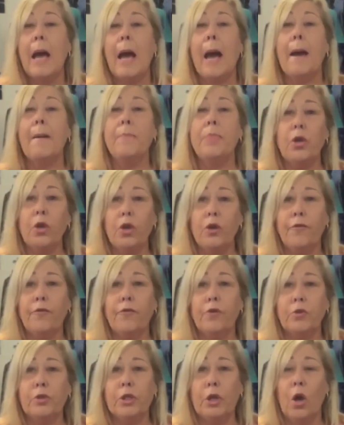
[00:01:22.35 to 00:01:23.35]
A
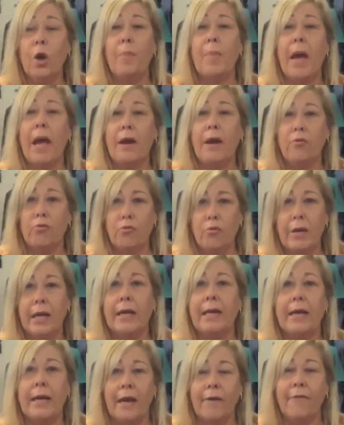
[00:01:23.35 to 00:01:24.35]
beautiful top and
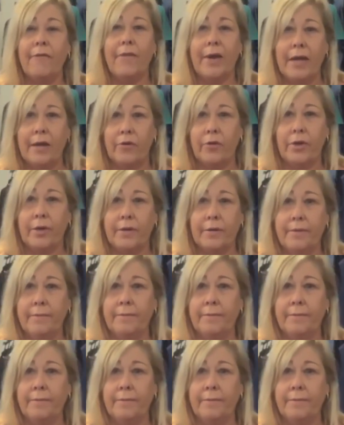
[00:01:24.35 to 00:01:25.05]
really a favorite.